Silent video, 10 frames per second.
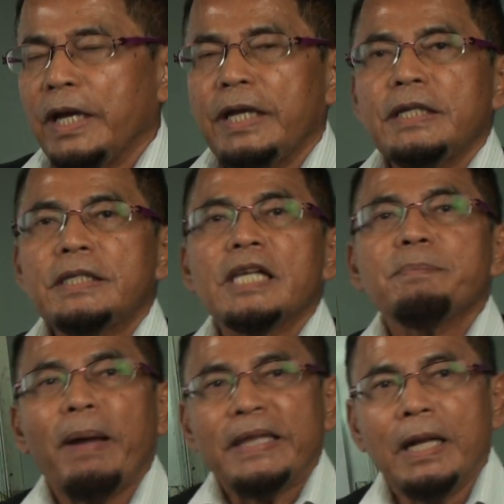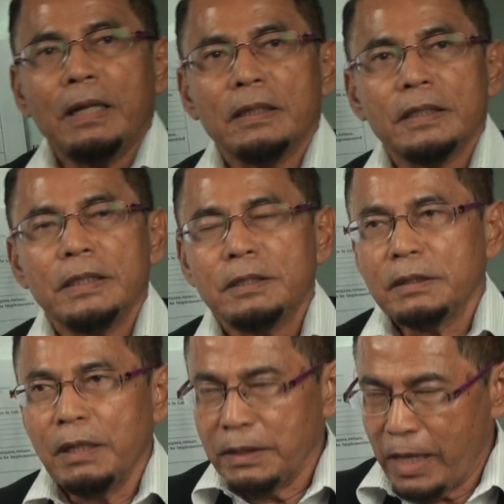It is just particle. It
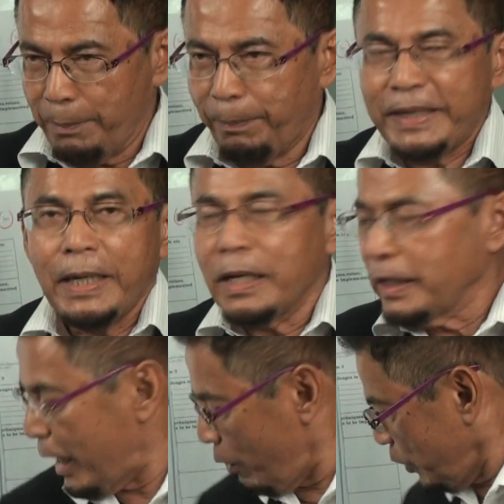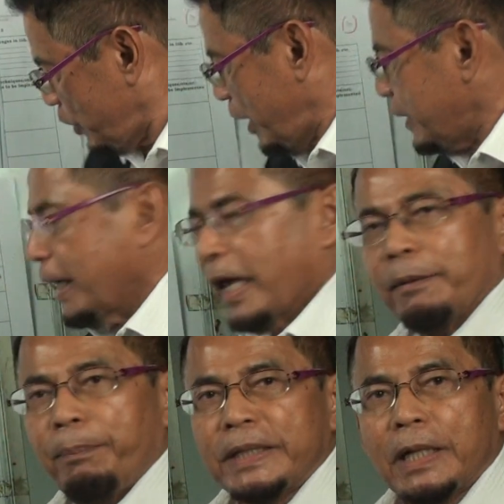is a particle cannot change
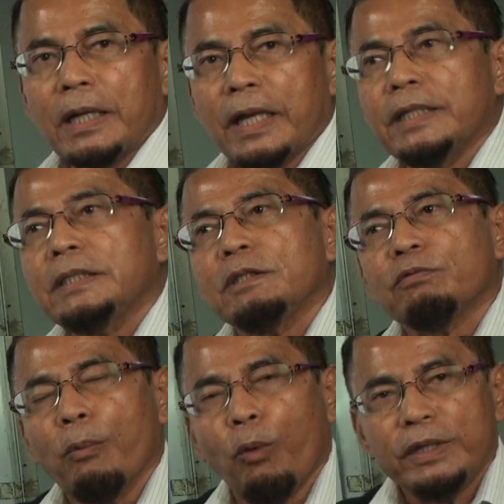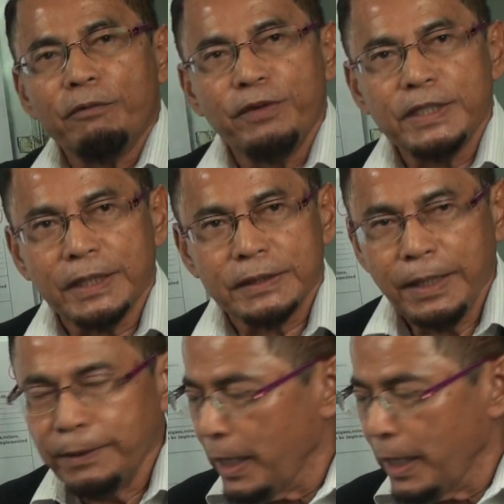another particle. This is from quantum physics.